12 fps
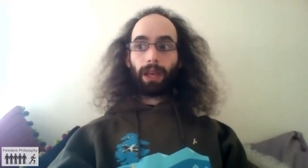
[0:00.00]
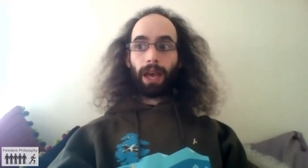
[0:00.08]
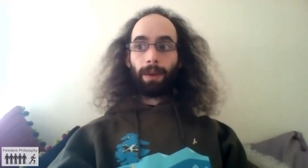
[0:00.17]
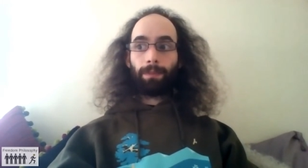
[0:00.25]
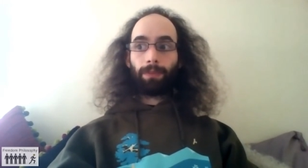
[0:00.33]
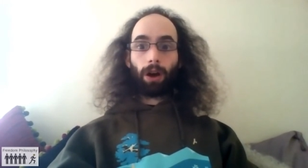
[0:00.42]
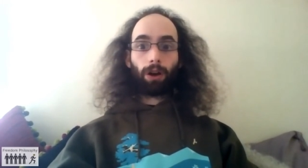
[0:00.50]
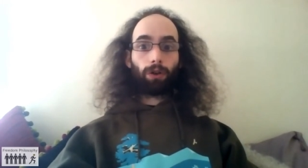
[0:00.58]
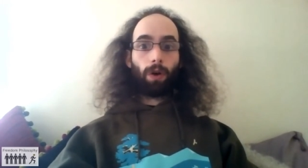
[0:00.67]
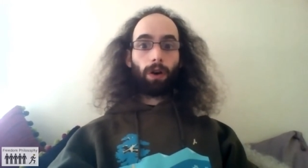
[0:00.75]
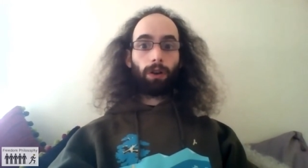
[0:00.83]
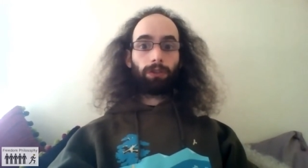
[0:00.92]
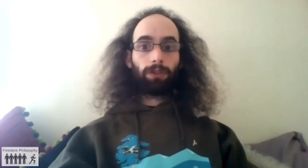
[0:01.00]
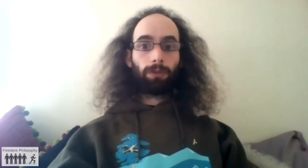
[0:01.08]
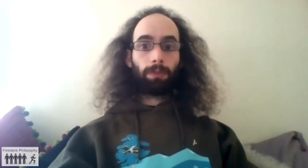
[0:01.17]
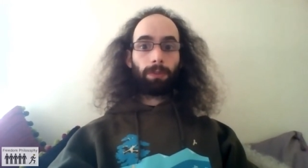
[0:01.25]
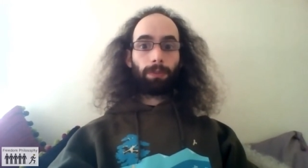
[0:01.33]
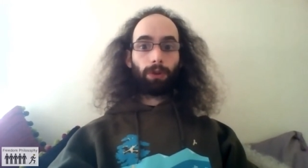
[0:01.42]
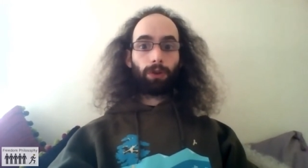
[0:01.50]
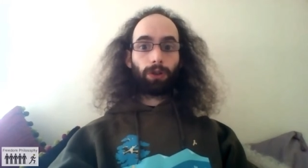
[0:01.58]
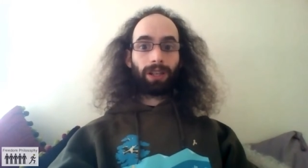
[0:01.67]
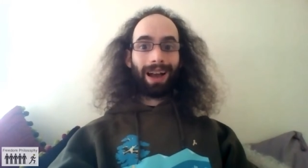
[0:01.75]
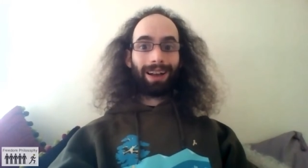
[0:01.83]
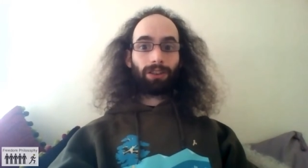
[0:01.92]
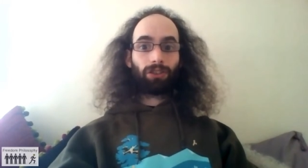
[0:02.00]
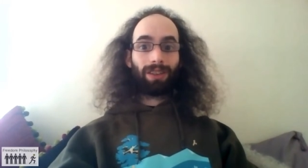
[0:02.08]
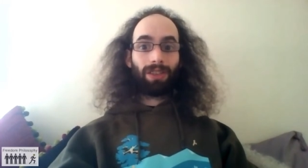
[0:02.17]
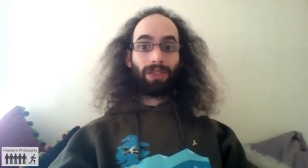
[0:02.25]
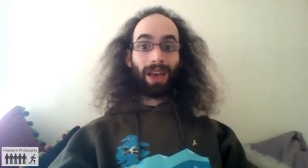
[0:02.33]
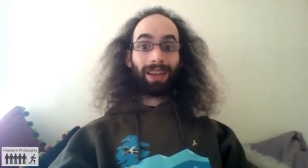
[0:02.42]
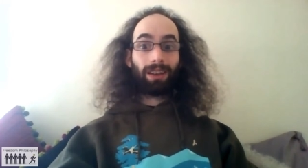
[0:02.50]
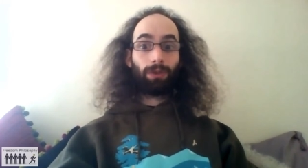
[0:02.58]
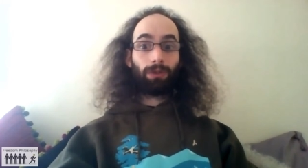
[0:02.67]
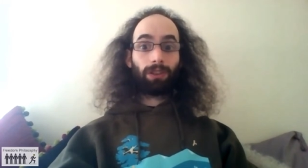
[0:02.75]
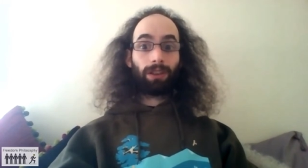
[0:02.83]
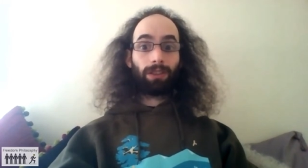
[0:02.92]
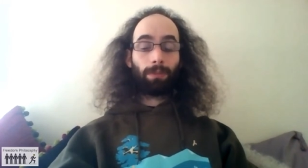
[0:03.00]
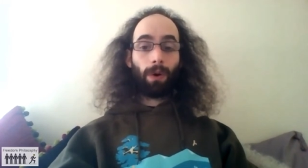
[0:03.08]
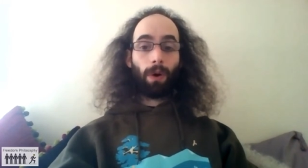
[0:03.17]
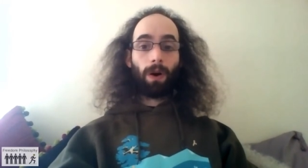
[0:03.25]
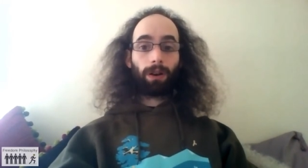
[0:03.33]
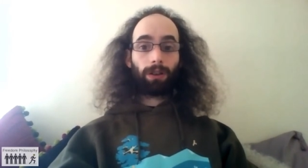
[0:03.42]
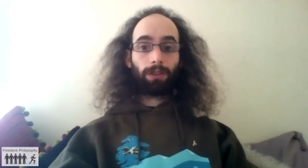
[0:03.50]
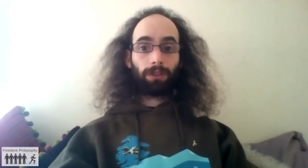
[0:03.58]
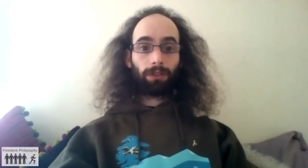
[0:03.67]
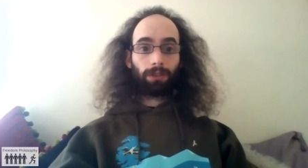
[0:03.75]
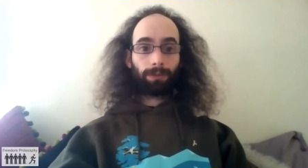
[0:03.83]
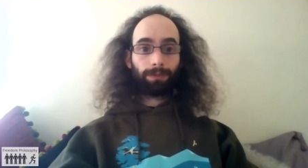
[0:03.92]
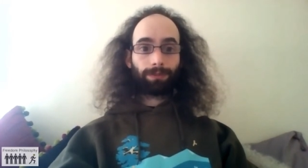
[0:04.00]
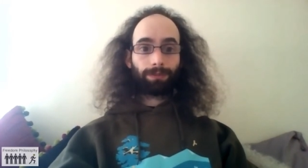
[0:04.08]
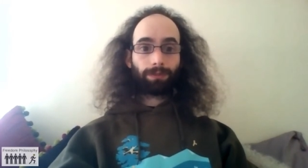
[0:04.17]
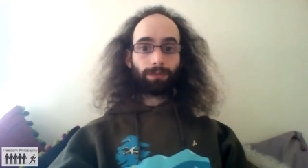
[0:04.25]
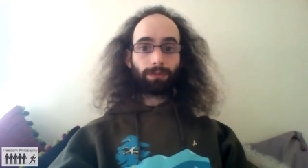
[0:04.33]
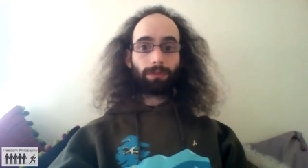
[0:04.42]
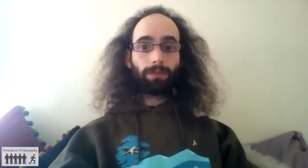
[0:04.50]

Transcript: um, across to people who can actually think outside the box. Mm.